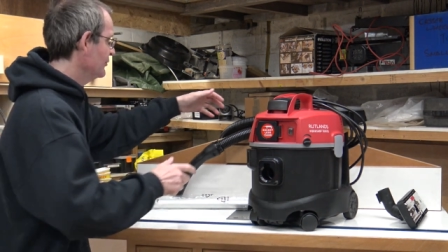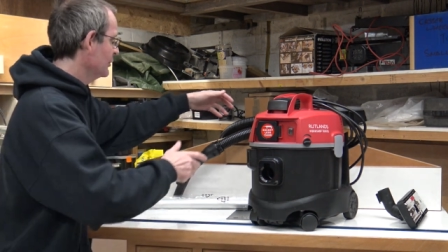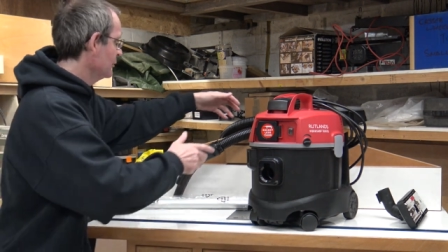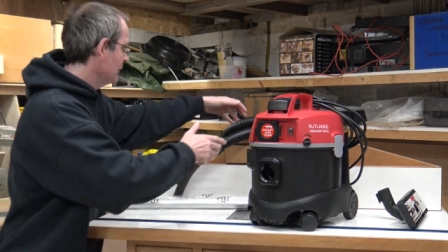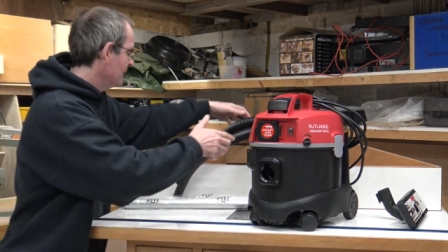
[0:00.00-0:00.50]

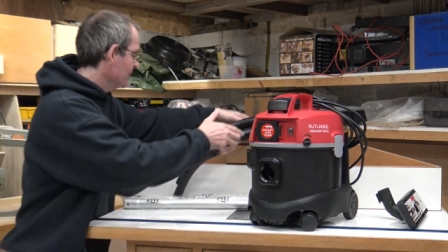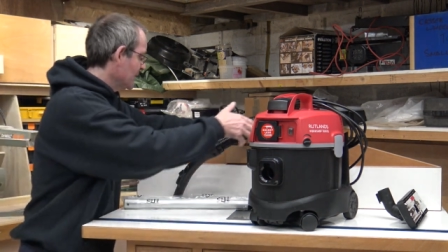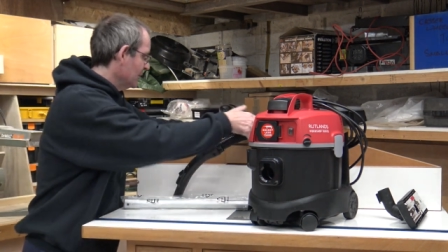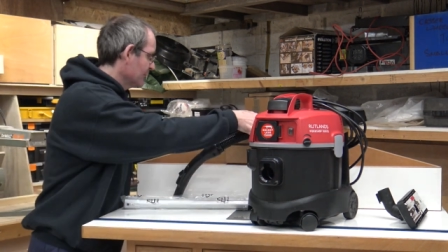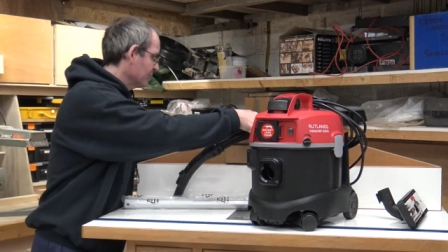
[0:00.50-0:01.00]
so
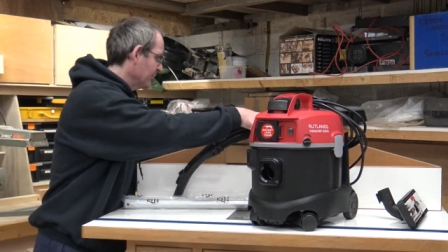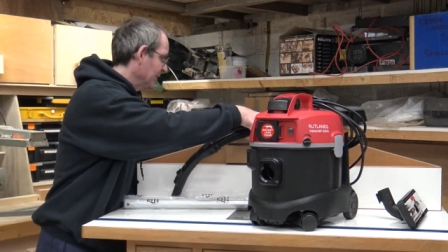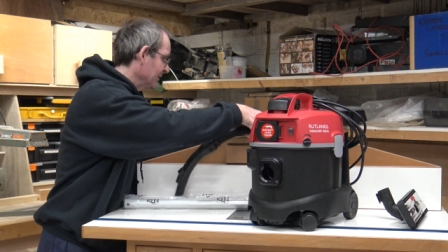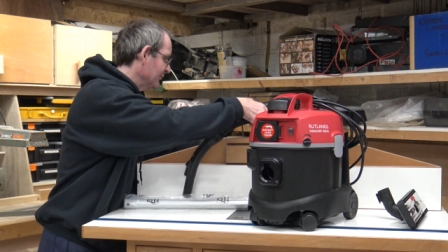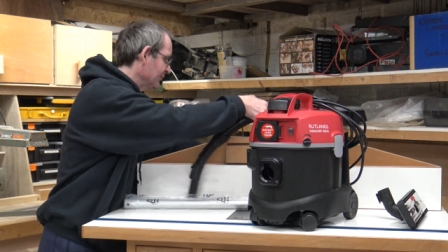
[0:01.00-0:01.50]
I've
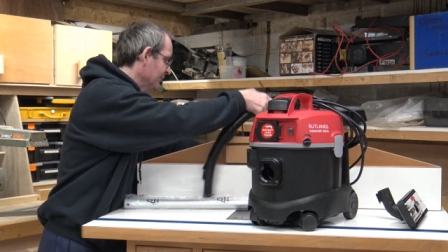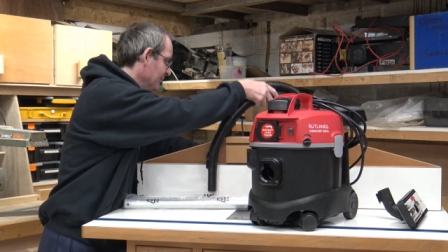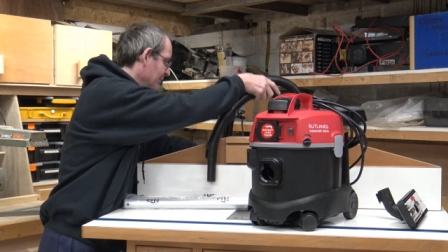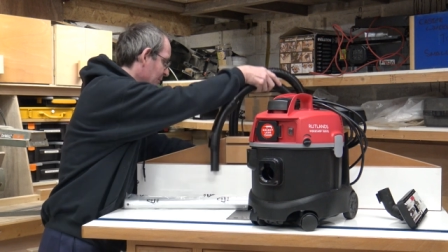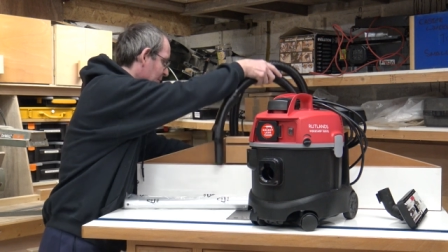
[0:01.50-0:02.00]
replaced
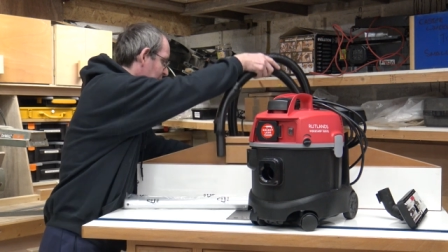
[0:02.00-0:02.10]
it